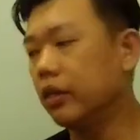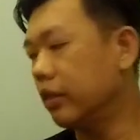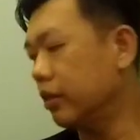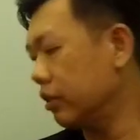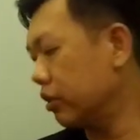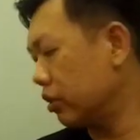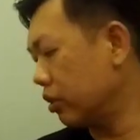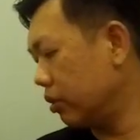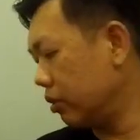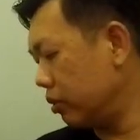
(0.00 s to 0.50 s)

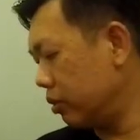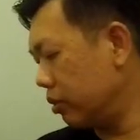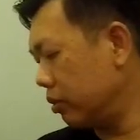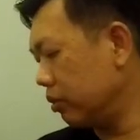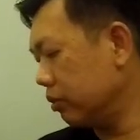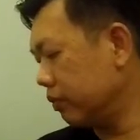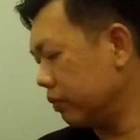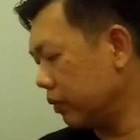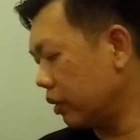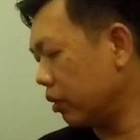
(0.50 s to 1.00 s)
So
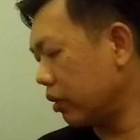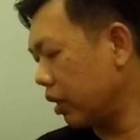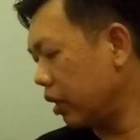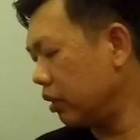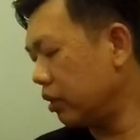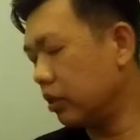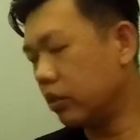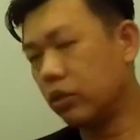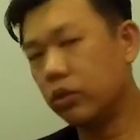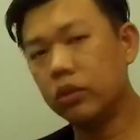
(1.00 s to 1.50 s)
okay,
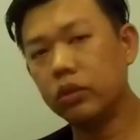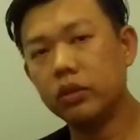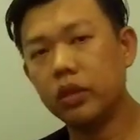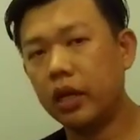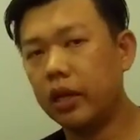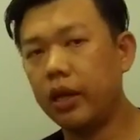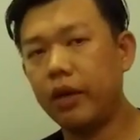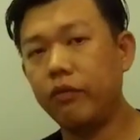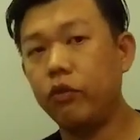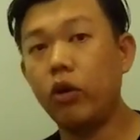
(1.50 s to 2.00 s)
that's cool.
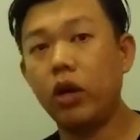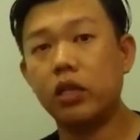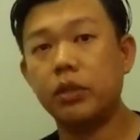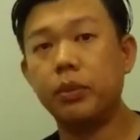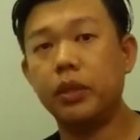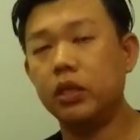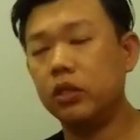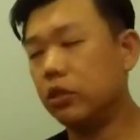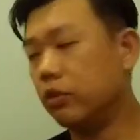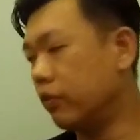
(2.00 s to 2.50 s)
I have no
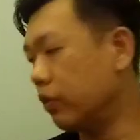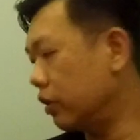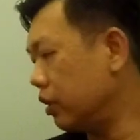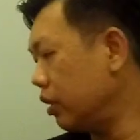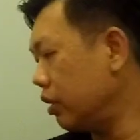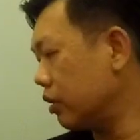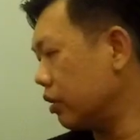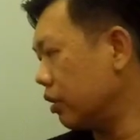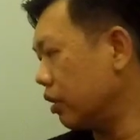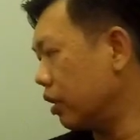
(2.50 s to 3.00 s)
expectation for
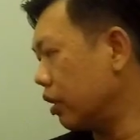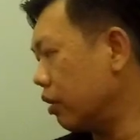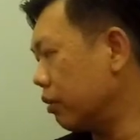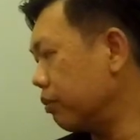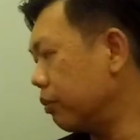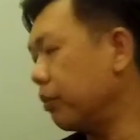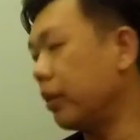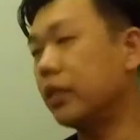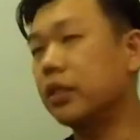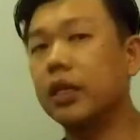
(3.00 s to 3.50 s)
this.
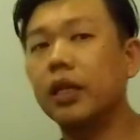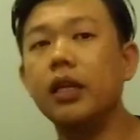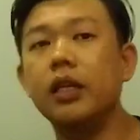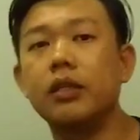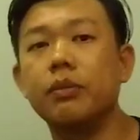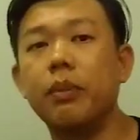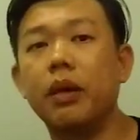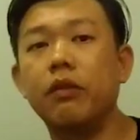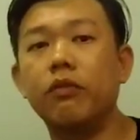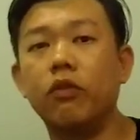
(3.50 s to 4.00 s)
Basically it's
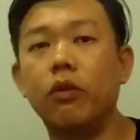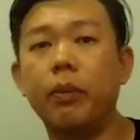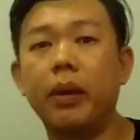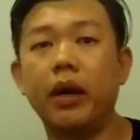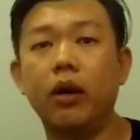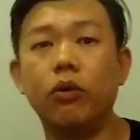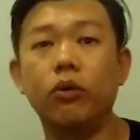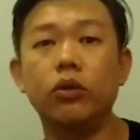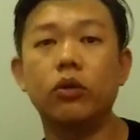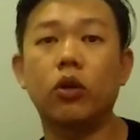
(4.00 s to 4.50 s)
meant for my
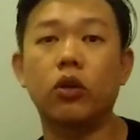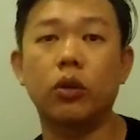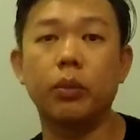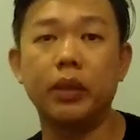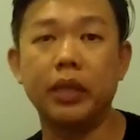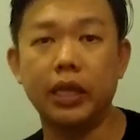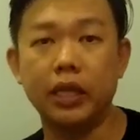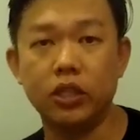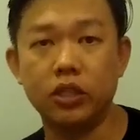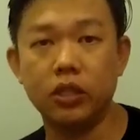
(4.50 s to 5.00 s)
own
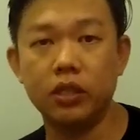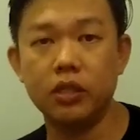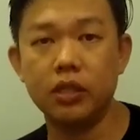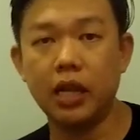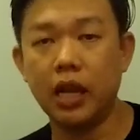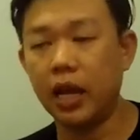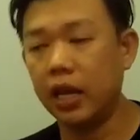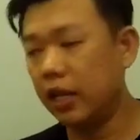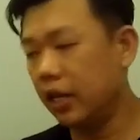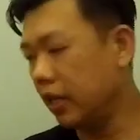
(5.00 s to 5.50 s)
documentations
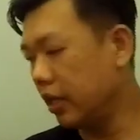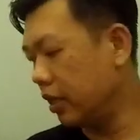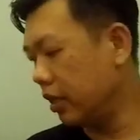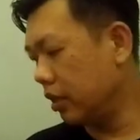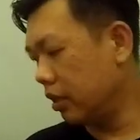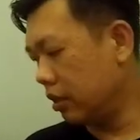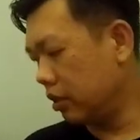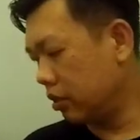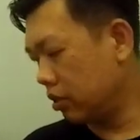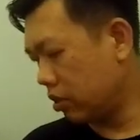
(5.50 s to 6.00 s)
lah.
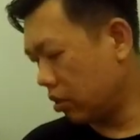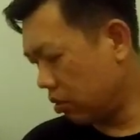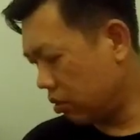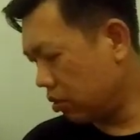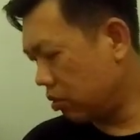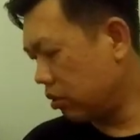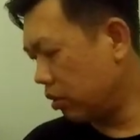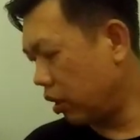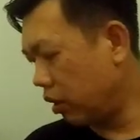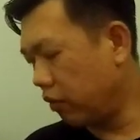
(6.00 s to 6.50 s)
So
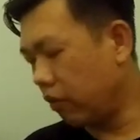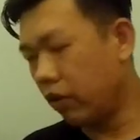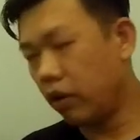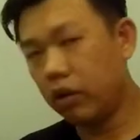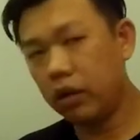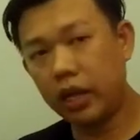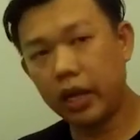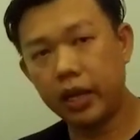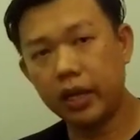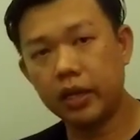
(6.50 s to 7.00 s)
if you all
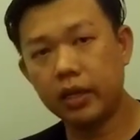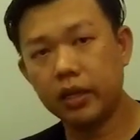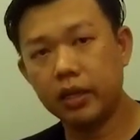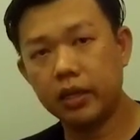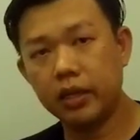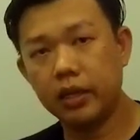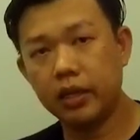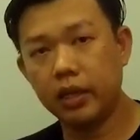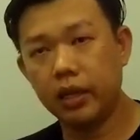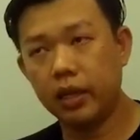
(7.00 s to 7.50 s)
like
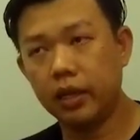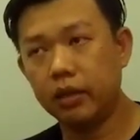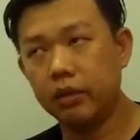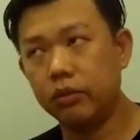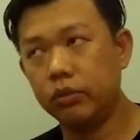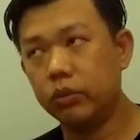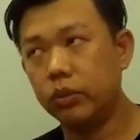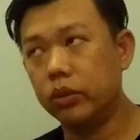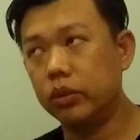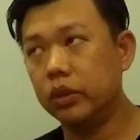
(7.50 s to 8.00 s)
and
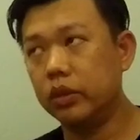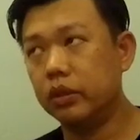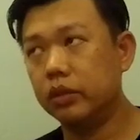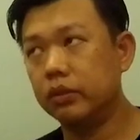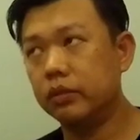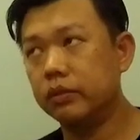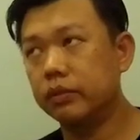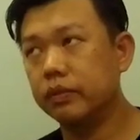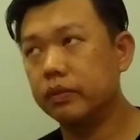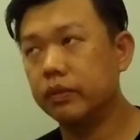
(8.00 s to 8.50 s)
you would
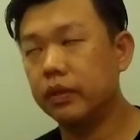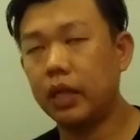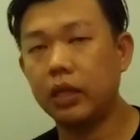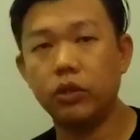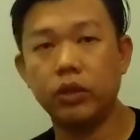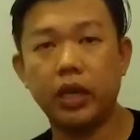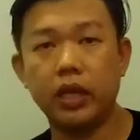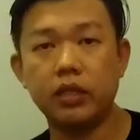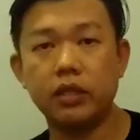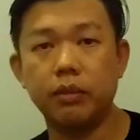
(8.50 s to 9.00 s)
like to
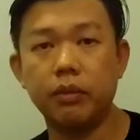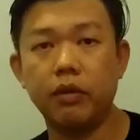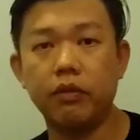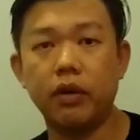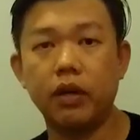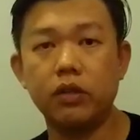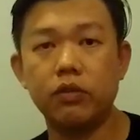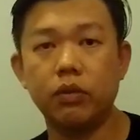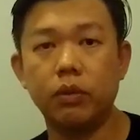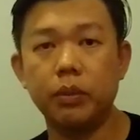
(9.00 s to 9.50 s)
get some
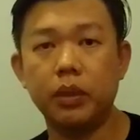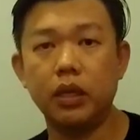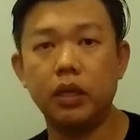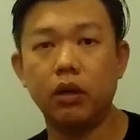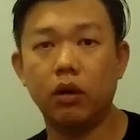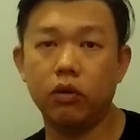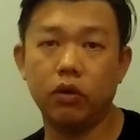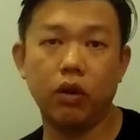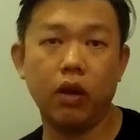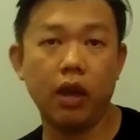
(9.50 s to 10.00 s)
advice from me,
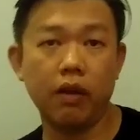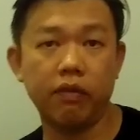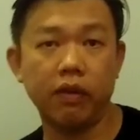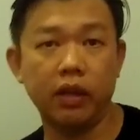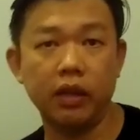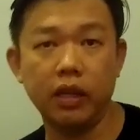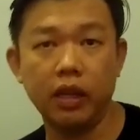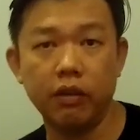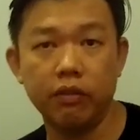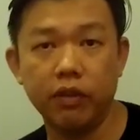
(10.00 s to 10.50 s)
or you have
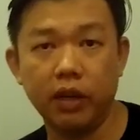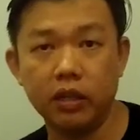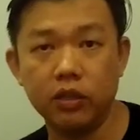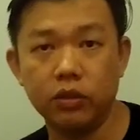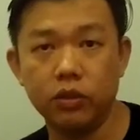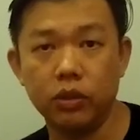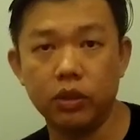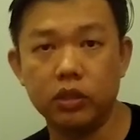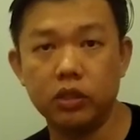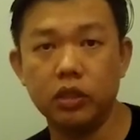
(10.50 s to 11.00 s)
any advice
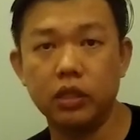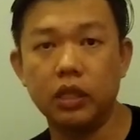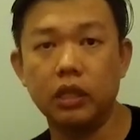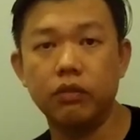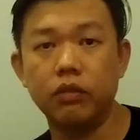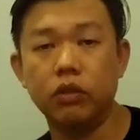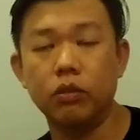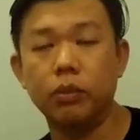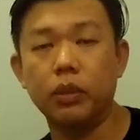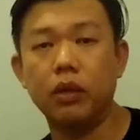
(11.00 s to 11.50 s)
to actually give
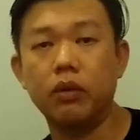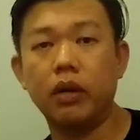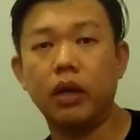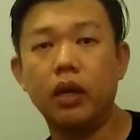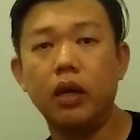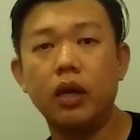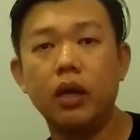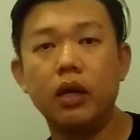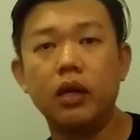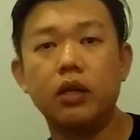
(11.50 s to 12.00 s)
it to me, right?
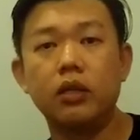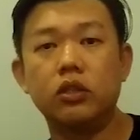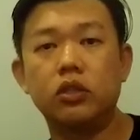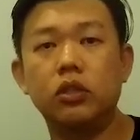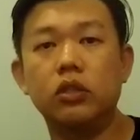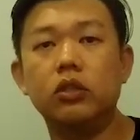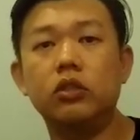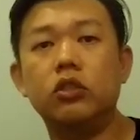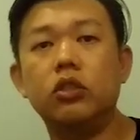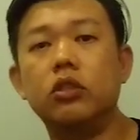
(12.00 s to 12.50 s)

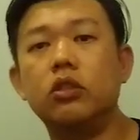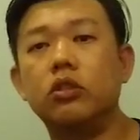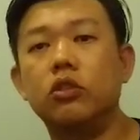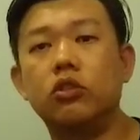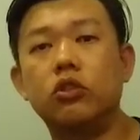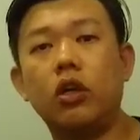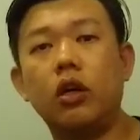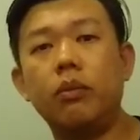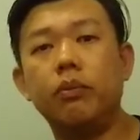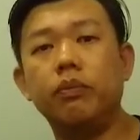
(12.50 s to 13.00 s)
You should just
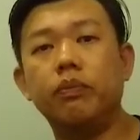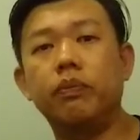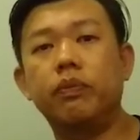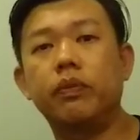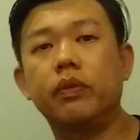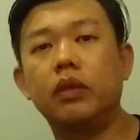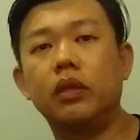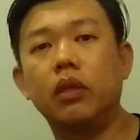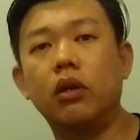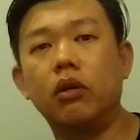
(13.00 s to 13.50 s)
drop
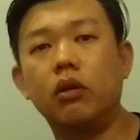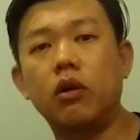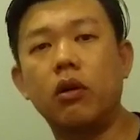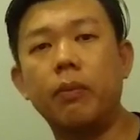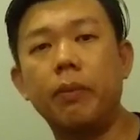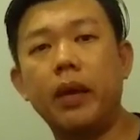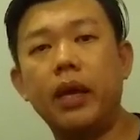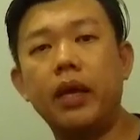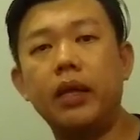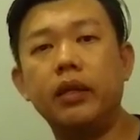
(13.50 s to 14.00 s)
your
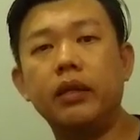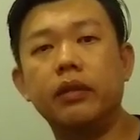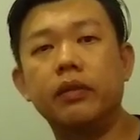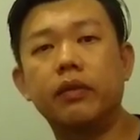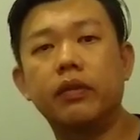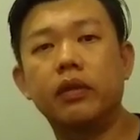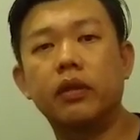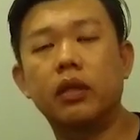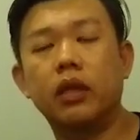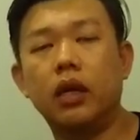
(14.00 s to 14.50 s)
comment
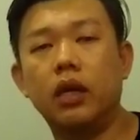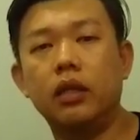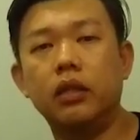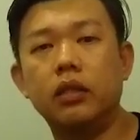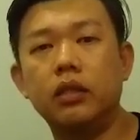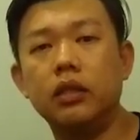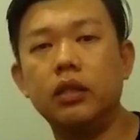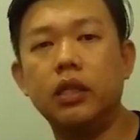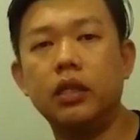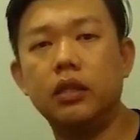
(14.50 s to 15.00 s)

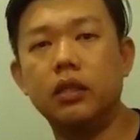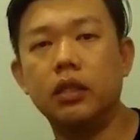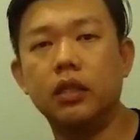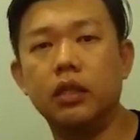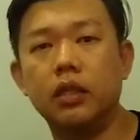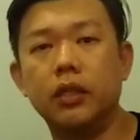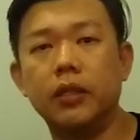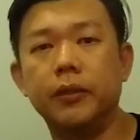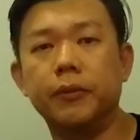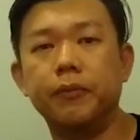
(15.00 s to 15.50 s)
underneath the